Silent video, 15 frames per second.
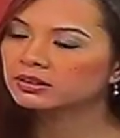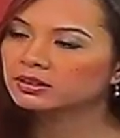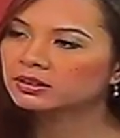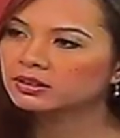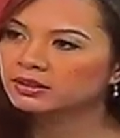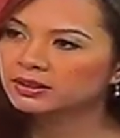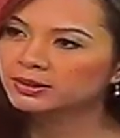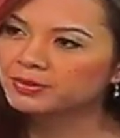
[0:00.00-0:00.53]

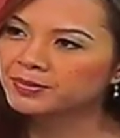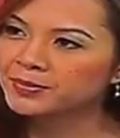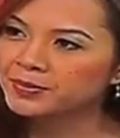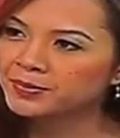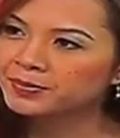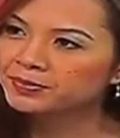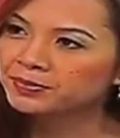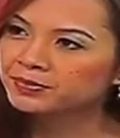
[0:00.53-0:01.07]
There are some
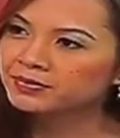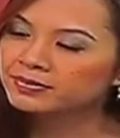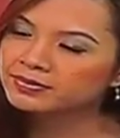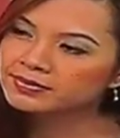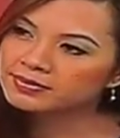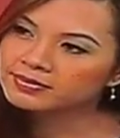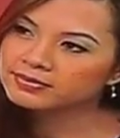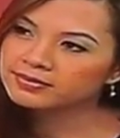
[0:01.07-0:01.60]
that
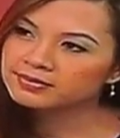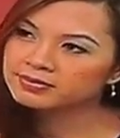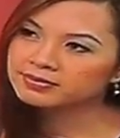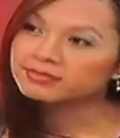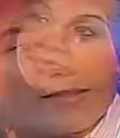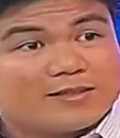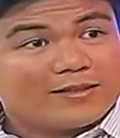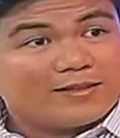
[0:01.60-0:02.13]
would say that
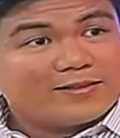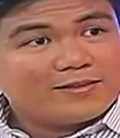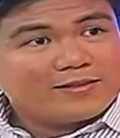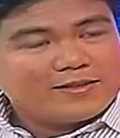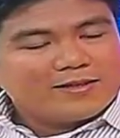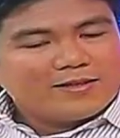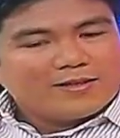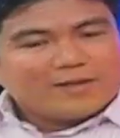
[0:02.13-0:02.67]
there's none.
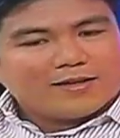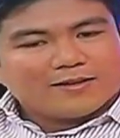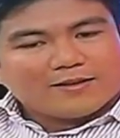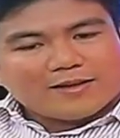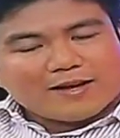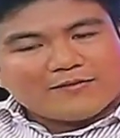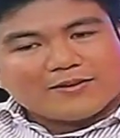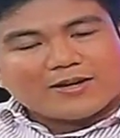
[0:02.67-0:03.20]

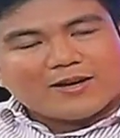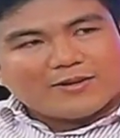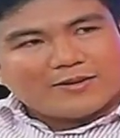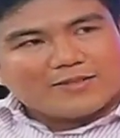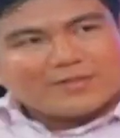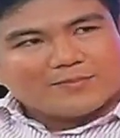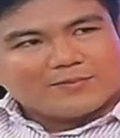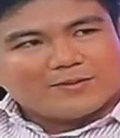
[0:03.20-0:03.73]
I have
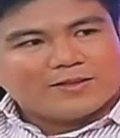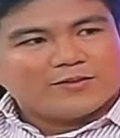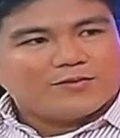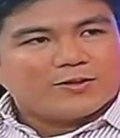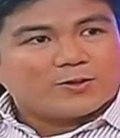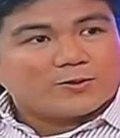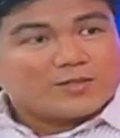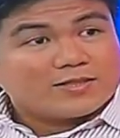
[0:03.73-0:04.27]
encountered some
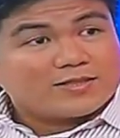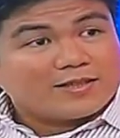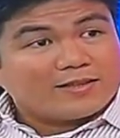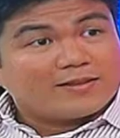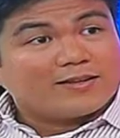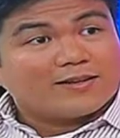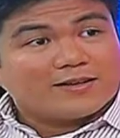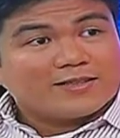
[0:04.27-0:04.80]
individuals that say
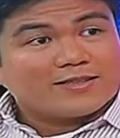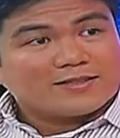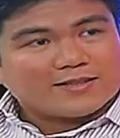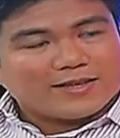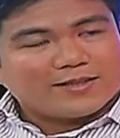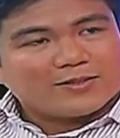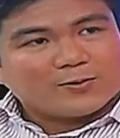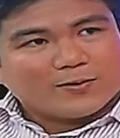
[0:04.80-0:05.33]
that there is a
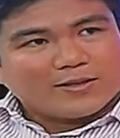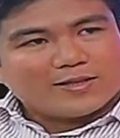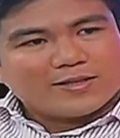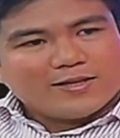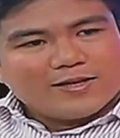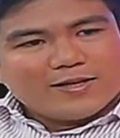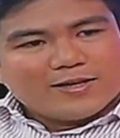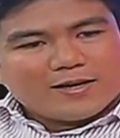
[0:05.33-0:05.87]
scent to it.
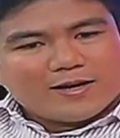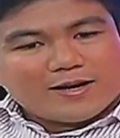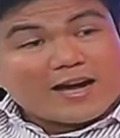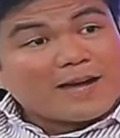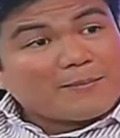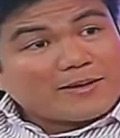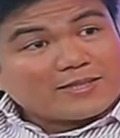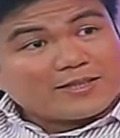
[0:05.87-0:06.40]

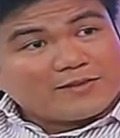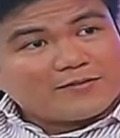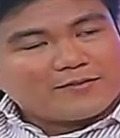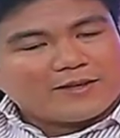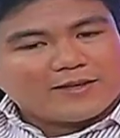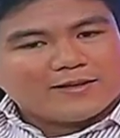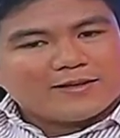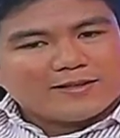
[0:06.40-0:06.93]
I
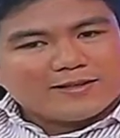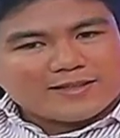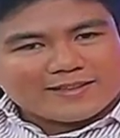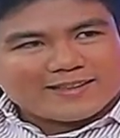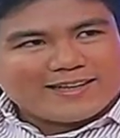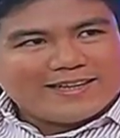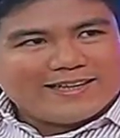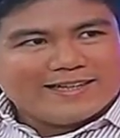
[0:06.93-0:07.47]
myself can
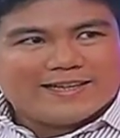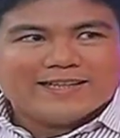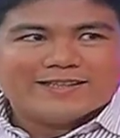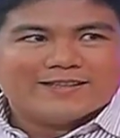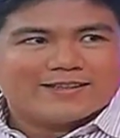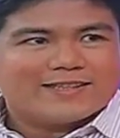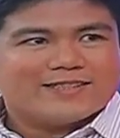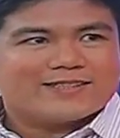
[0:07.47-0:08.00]
detect a
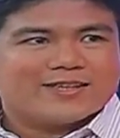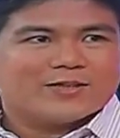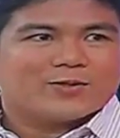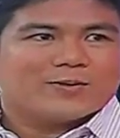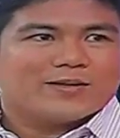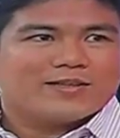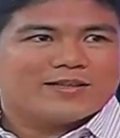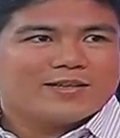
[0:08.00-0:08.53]
nutty scent
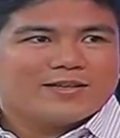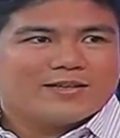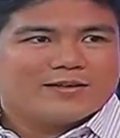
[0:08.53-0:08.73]
to it,